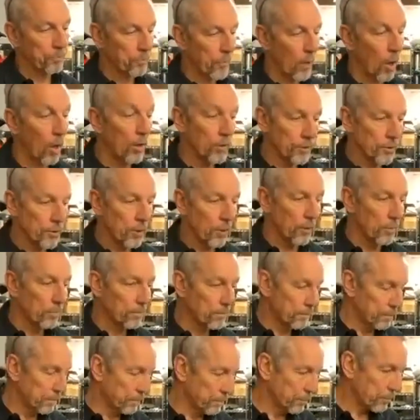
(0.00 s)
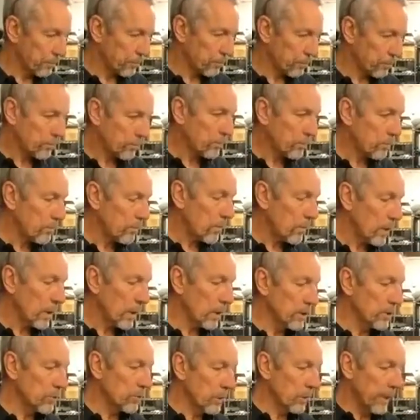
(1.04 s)
Also,
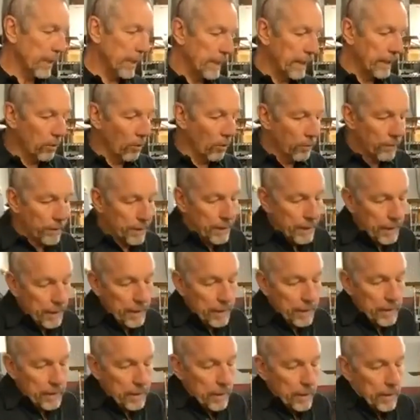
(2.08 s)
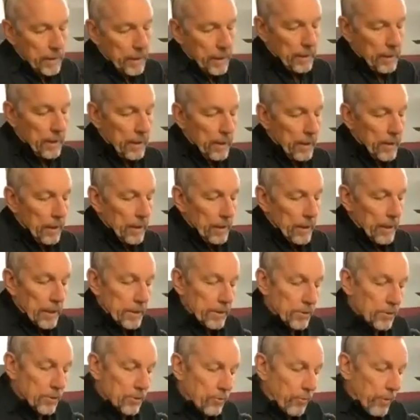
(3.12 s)
because when they get overheated, then they
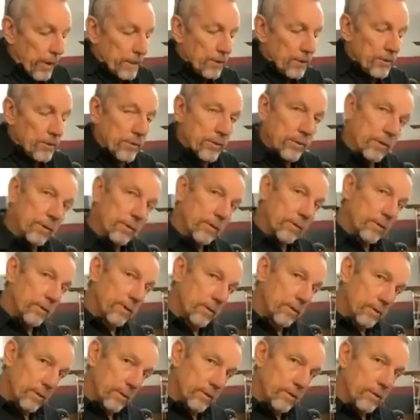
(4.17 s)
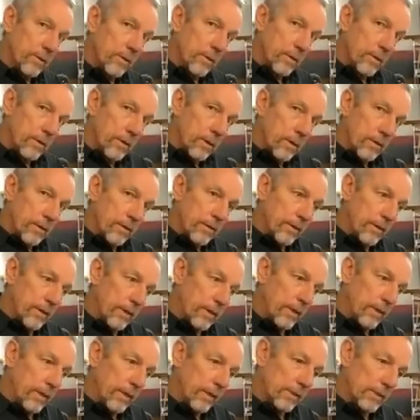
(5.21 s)
stretch
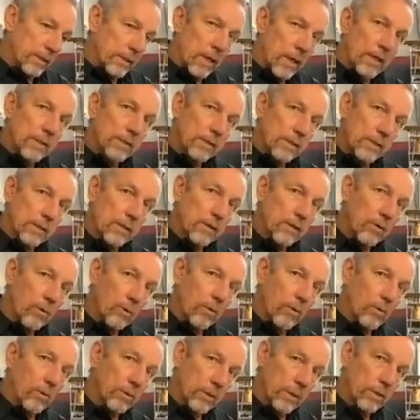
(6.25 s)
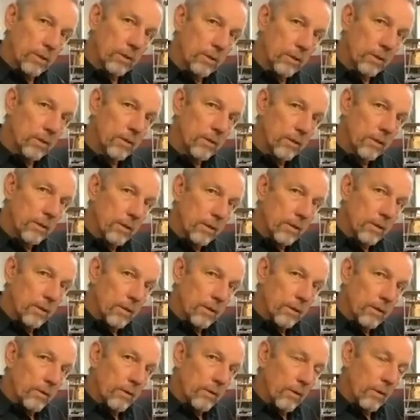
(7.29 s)
the studs that hold
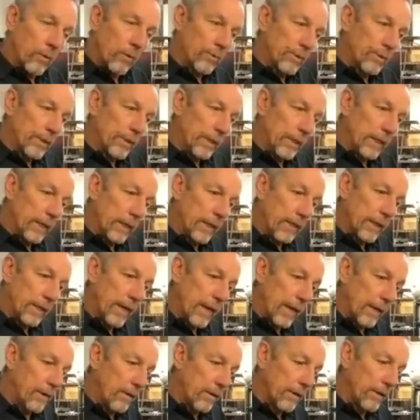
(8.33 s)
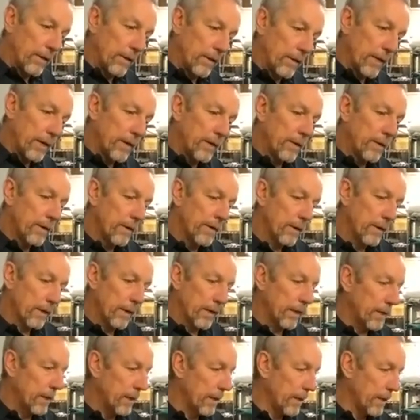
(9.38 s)
the head on there,
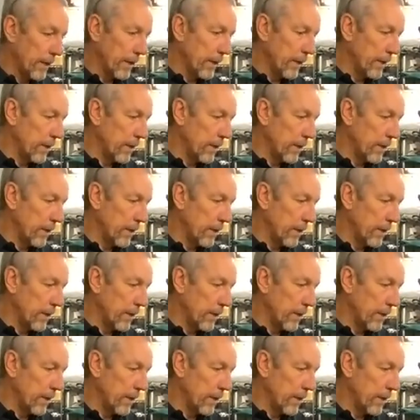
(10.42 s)
and then